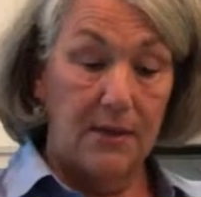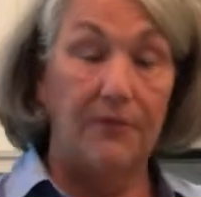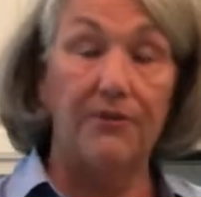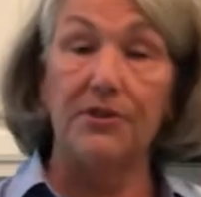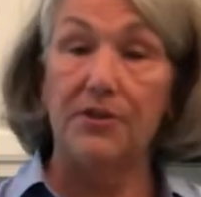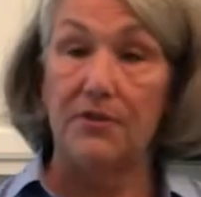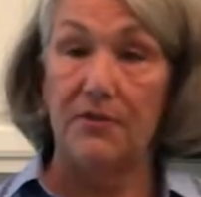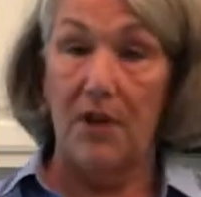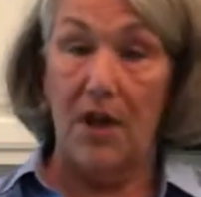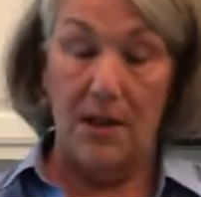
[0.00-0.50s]

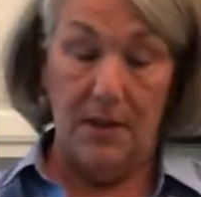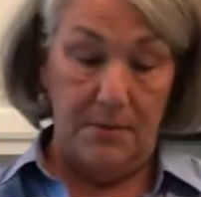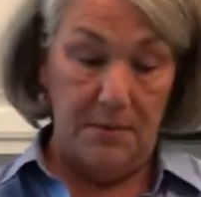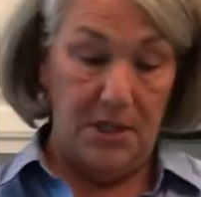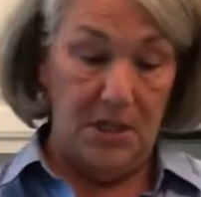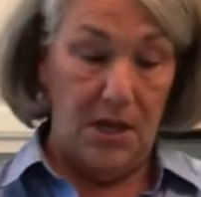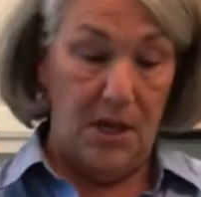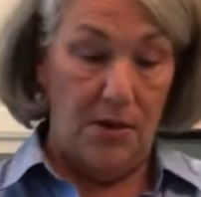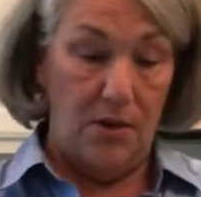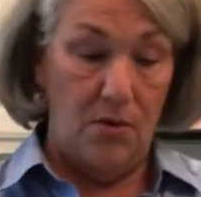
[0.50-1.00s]
first of all, let me
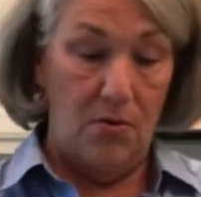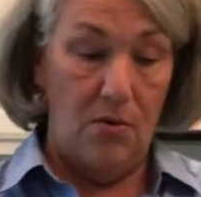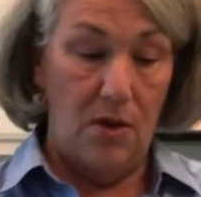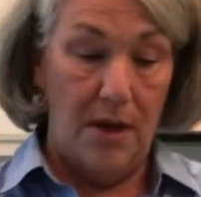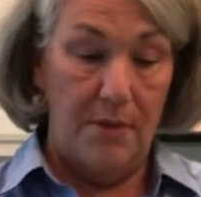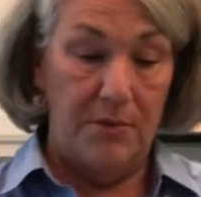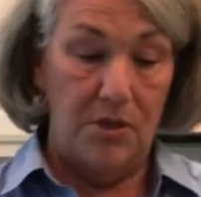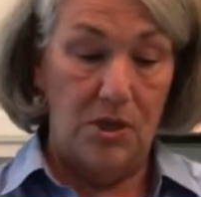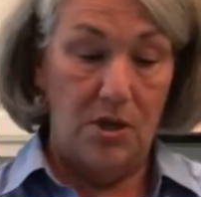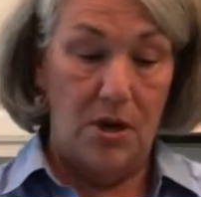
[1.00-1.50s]
tell you,
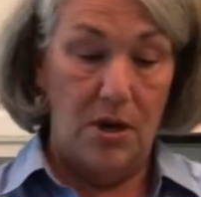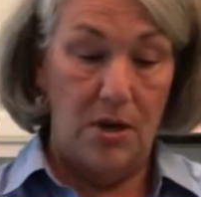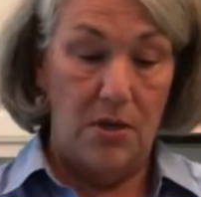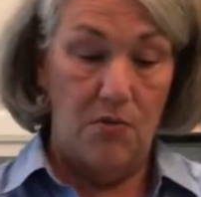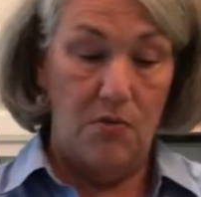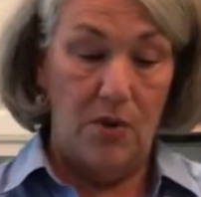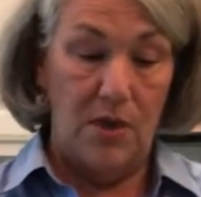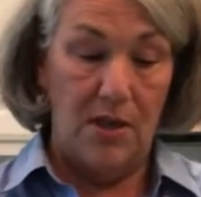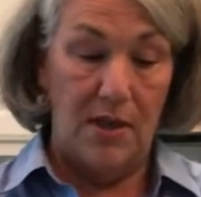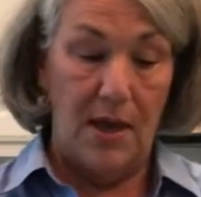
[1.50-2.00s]
I'm
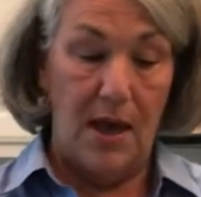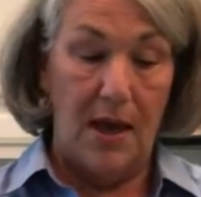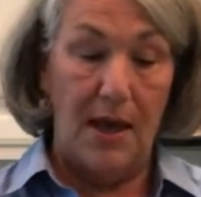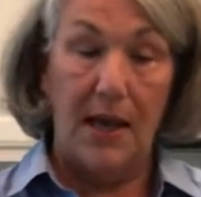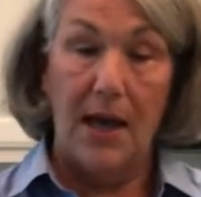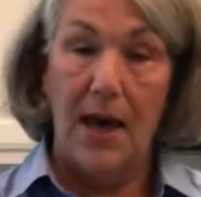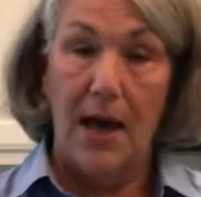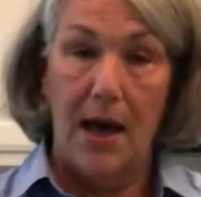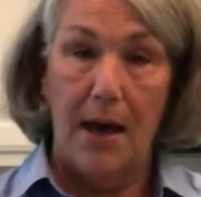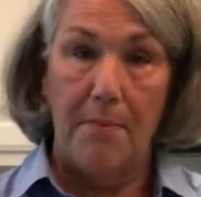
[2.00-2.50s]
starting with a
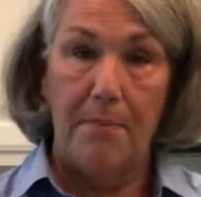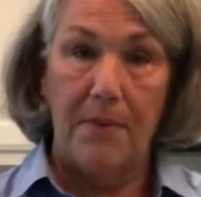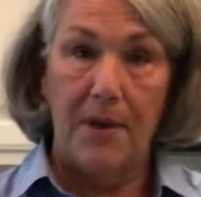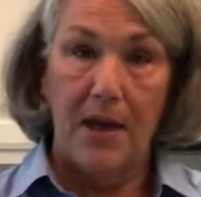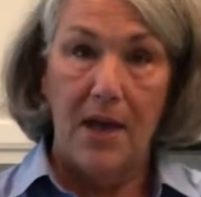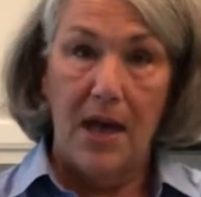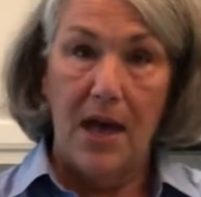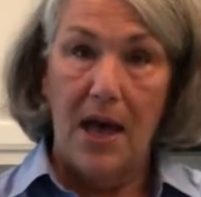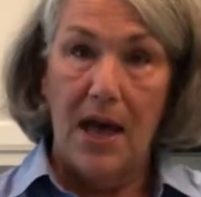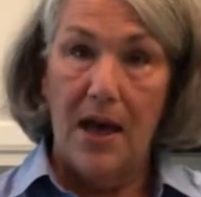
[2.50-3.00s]
cup
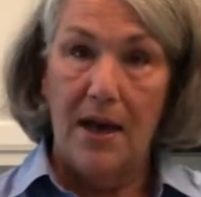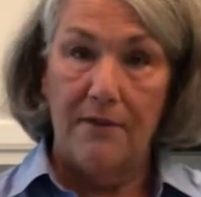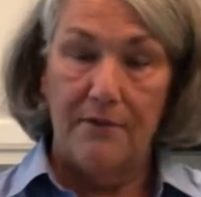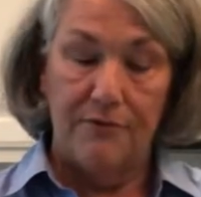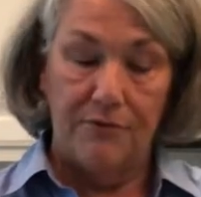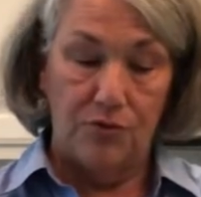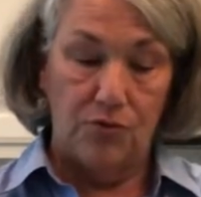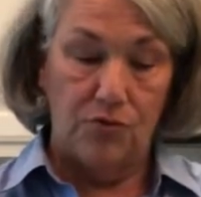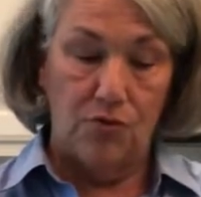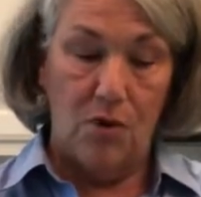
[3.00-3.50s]
of
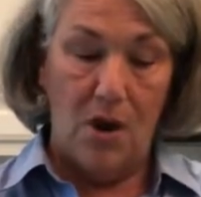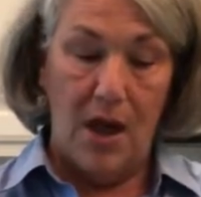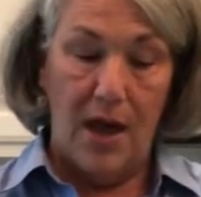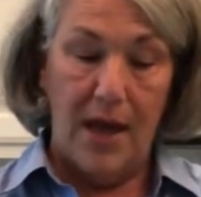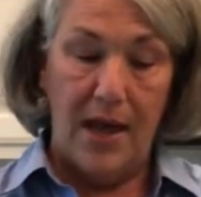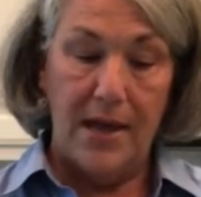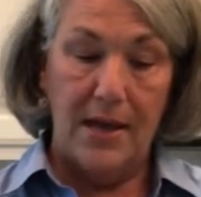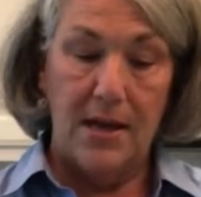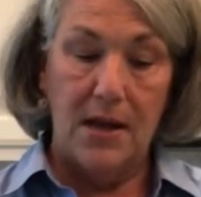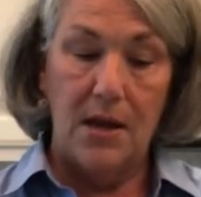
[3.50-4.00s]

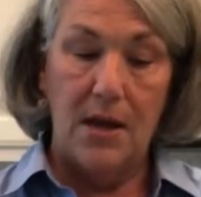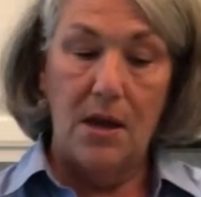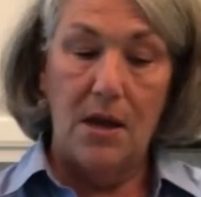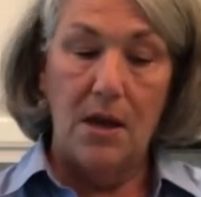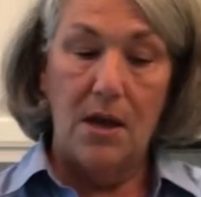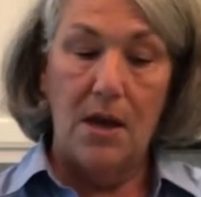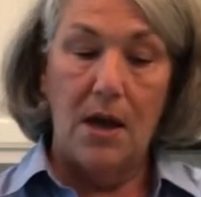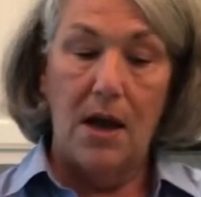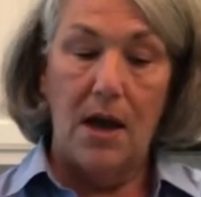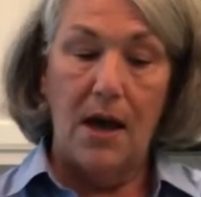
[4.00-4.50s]
dried
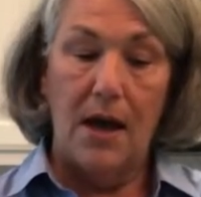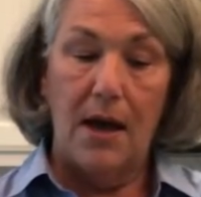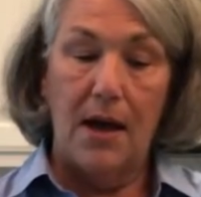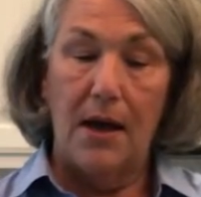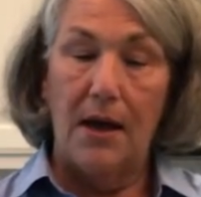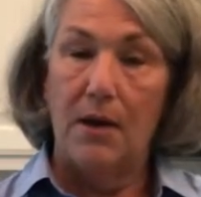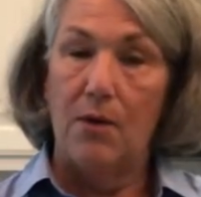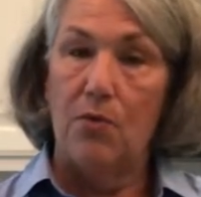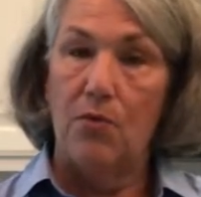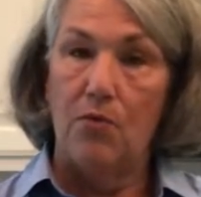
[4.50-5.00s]

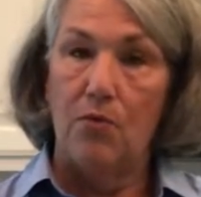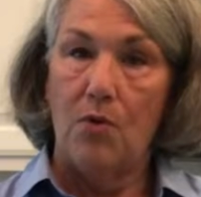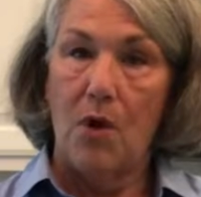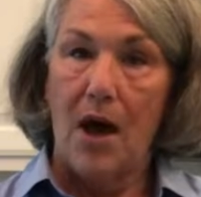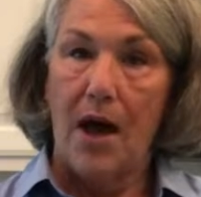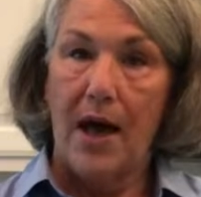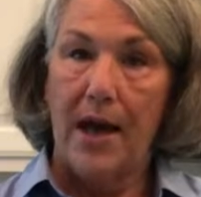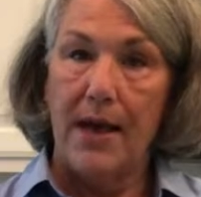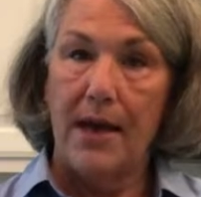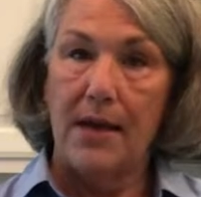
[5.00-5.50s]

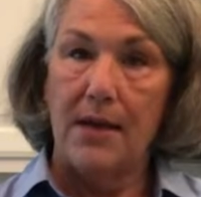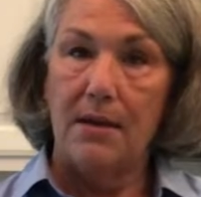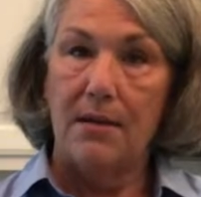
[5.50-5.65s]
rye